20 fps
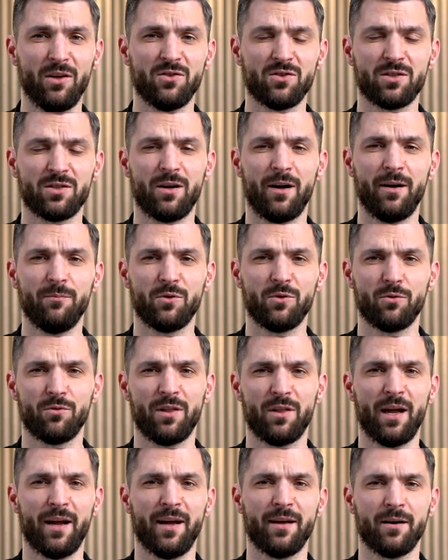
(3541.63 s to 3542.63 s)
time to
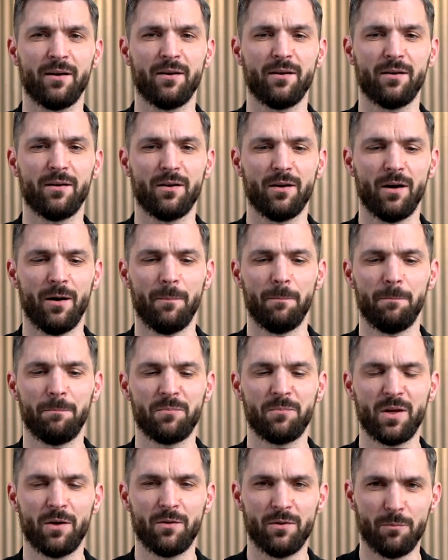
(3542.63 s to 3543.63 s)
take
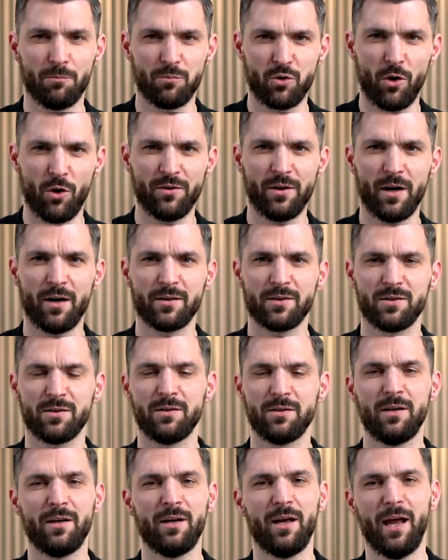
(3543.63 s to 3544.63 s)
the products
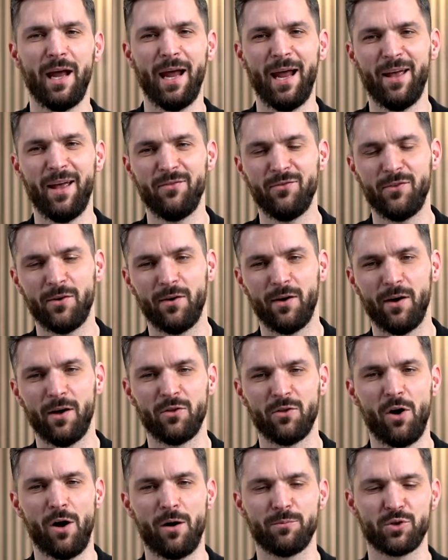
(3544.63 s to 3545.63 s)
and
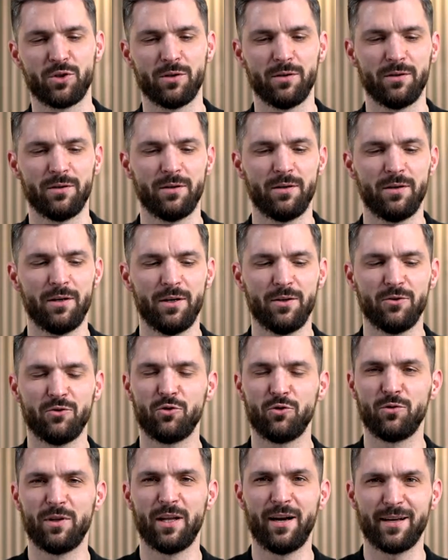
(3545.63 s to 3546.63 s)
adoption
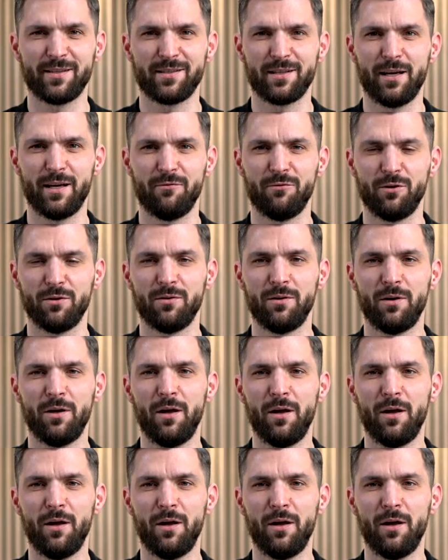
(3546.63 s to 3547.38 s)
to the next level.